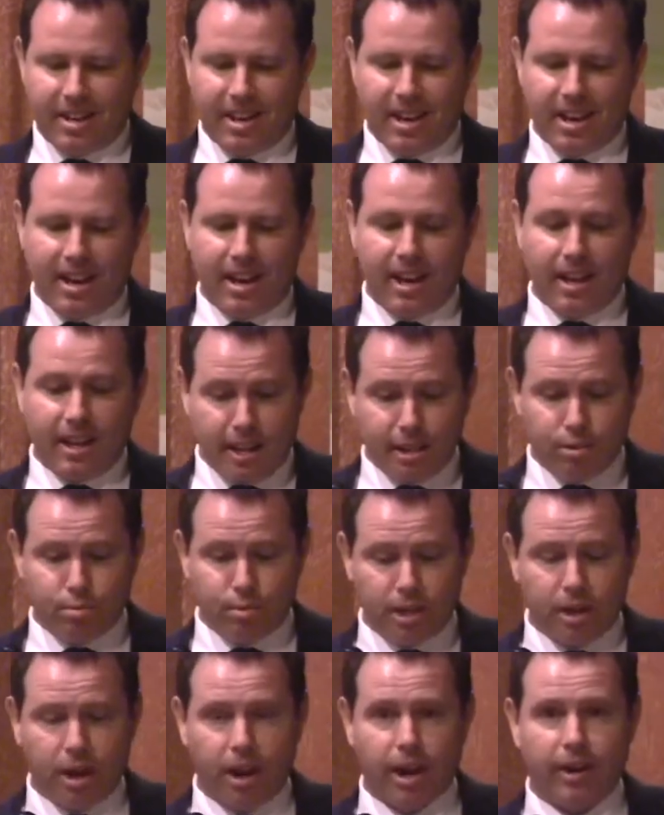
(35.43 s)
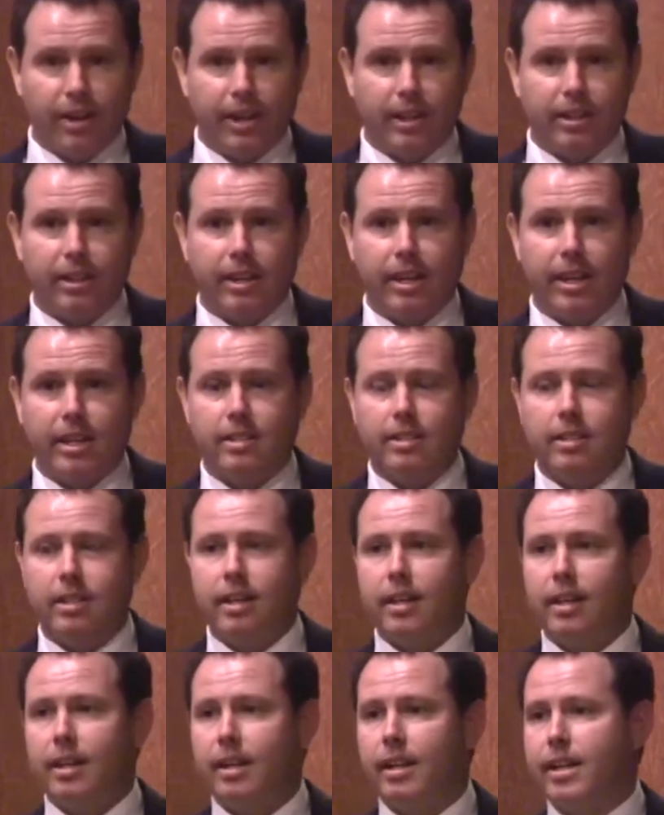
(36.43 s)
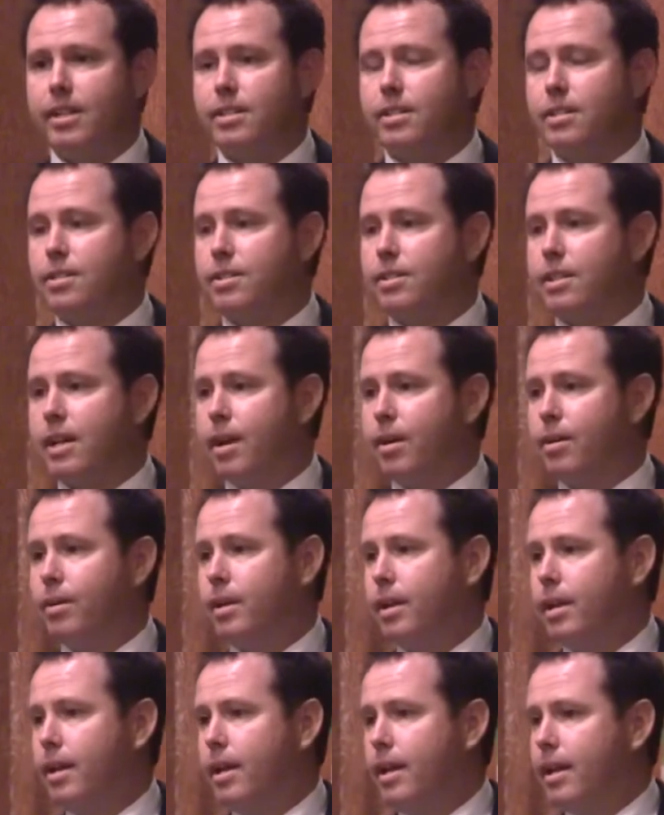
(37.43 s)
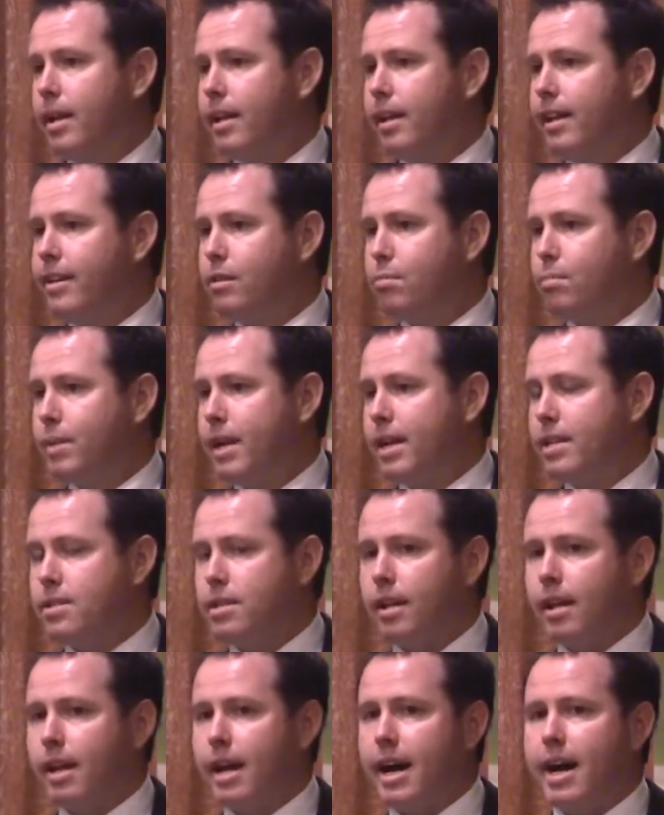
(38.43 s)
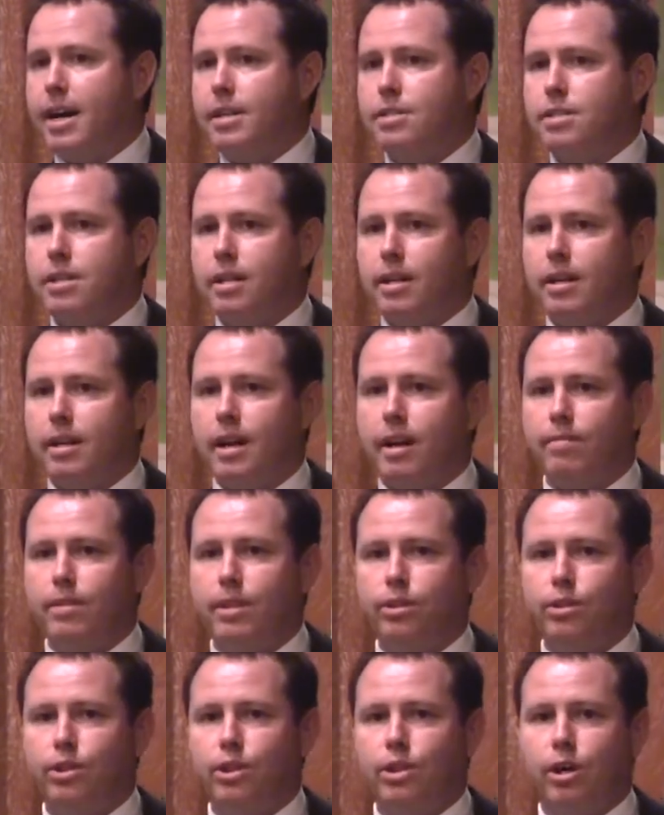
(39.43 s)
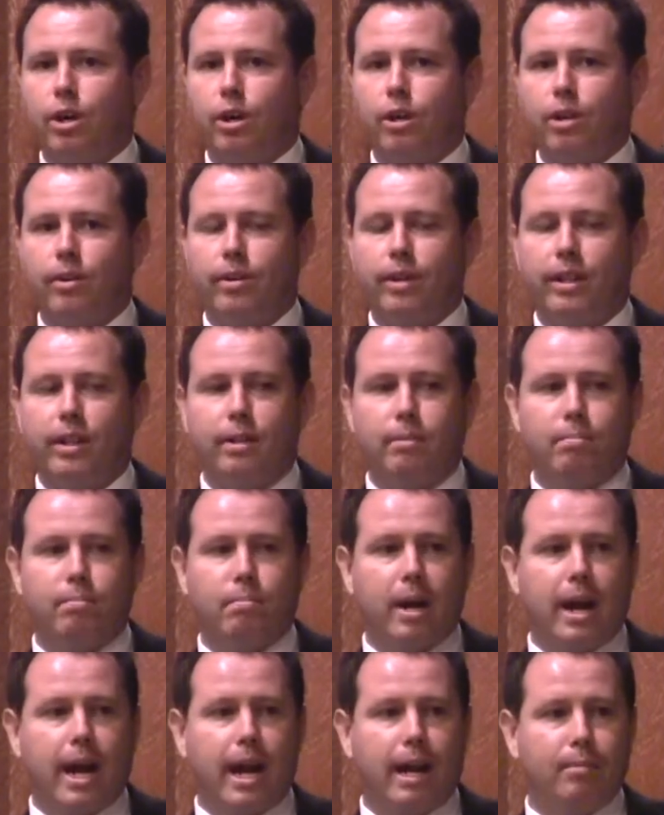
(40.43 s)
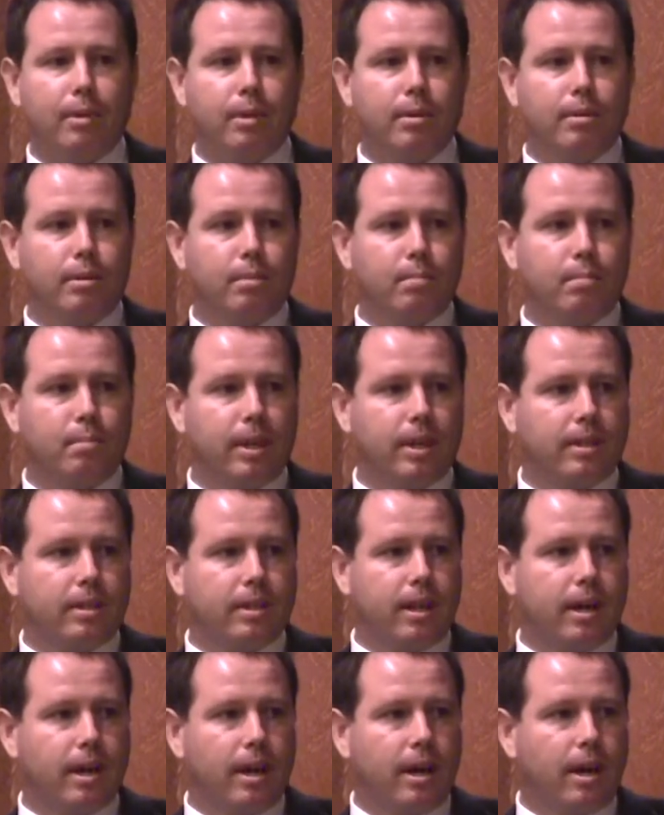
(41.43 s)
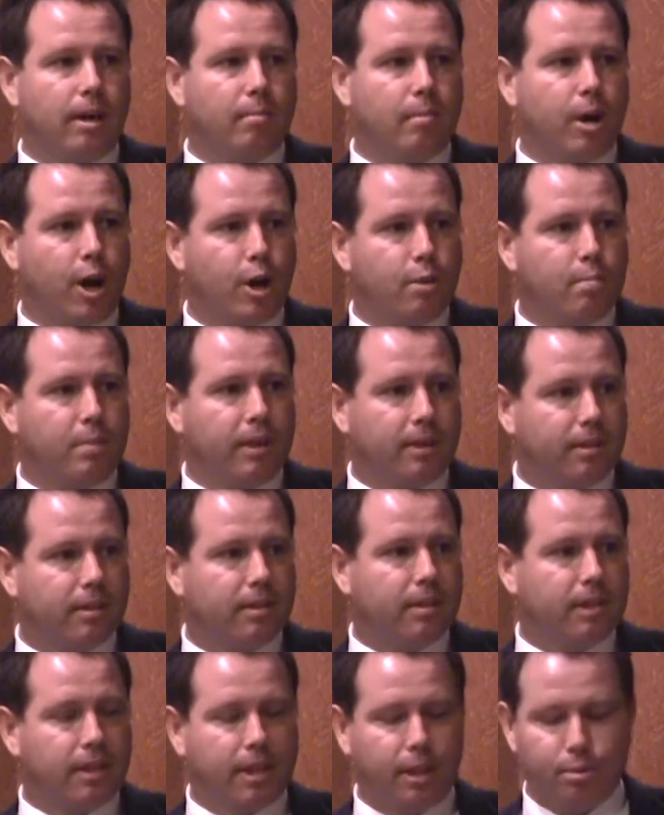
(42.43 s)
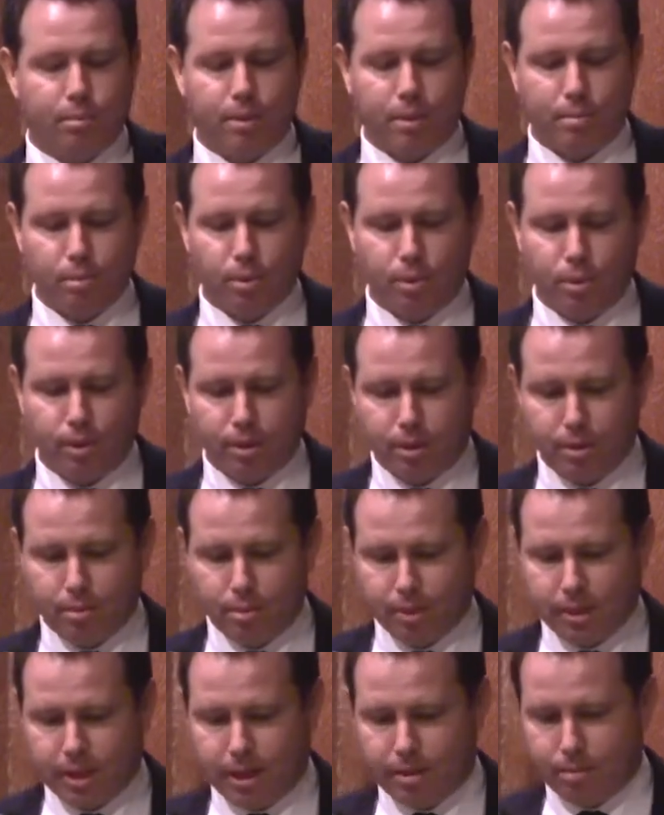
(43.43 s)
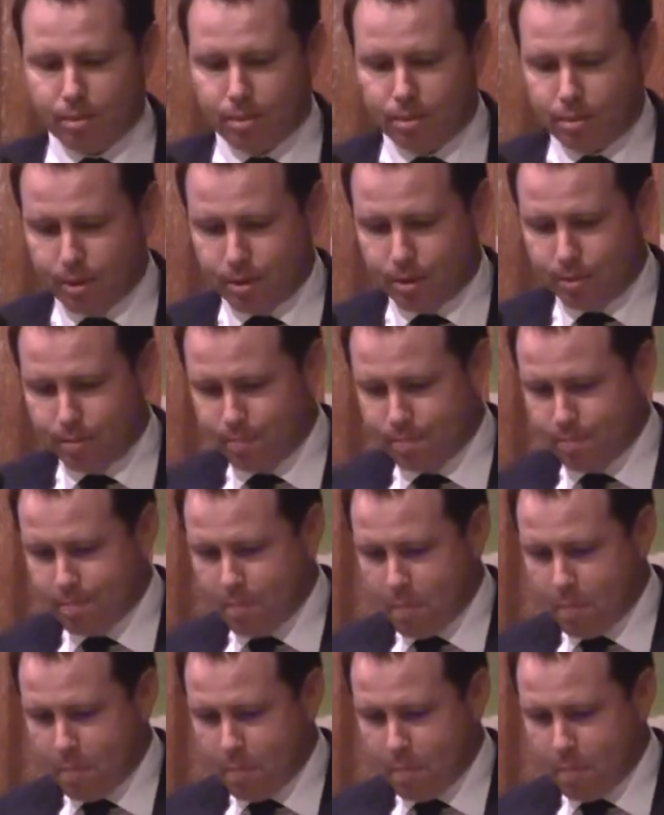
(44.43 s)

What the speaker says: And he's retiring at the next election, so leaves me as the last Nuffield Scholar in the Parliament, but I'm hoping that there will be more that will come through.